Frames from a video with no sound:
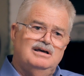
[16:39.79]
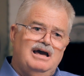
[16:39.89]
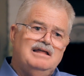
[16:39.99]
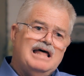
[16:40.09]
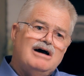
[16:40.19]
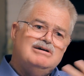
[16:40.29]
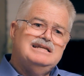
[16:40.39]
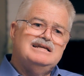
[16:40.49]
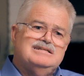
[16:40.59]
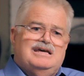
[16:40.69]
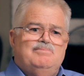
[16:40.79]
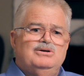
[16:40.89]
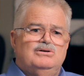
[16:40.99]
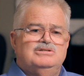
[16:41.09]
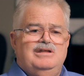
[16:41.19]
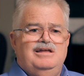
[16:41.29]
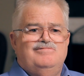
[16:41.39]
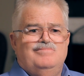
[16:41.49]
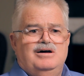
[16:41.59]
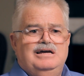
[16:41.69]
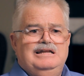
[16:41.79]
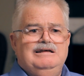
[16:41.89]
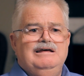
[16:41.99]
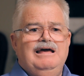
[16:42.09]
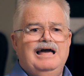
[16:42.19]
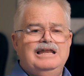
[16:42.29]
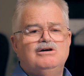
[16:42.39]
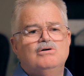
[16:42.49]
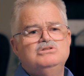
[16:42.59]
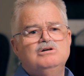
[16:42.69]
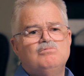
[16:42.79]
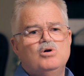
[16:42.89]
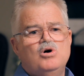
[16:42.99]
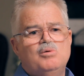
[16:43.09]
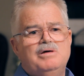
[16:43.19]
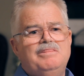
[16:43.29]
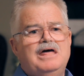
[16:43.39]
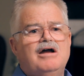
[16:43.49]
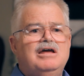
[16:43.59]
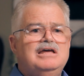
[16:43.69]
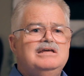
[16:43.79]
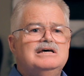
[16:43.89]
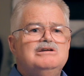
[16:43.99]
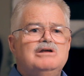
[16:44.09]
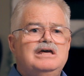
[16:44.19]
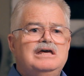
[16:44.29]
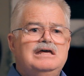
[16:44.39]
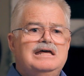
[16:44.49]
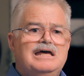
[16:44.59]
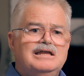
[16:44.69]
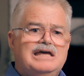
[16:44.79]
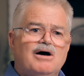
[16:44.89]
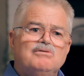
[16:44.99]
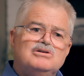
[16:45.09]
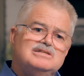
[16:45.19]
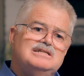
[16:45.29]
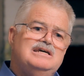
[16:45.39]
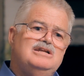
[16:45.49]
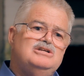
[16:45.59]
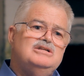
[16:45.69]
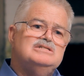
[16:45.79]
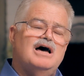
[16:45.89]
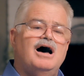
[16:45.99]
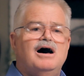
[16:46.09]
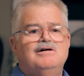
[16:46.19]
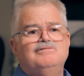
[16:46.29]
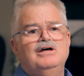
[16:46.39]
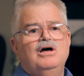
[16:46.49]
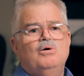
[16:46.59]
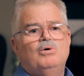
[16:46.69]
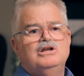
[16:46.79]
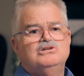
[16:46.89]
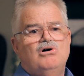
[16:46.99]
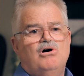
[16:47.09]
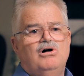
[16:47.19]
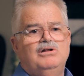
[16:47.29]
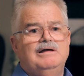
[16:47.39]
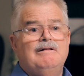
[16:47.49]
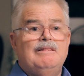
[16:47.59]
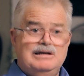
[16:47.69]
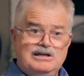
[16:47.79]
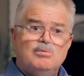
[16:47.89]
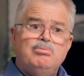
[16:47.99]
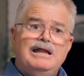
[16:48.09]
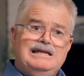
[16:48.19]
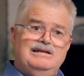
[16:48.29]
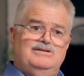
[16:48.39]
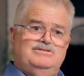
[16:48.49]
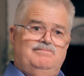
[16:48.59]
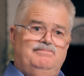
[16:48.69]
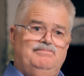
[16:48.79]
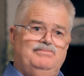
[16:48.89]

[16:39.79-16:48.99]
And now he's in a skeptical state of mind. And he goes to Rome, and there he encounters the teachings of what is called Neoplatonism.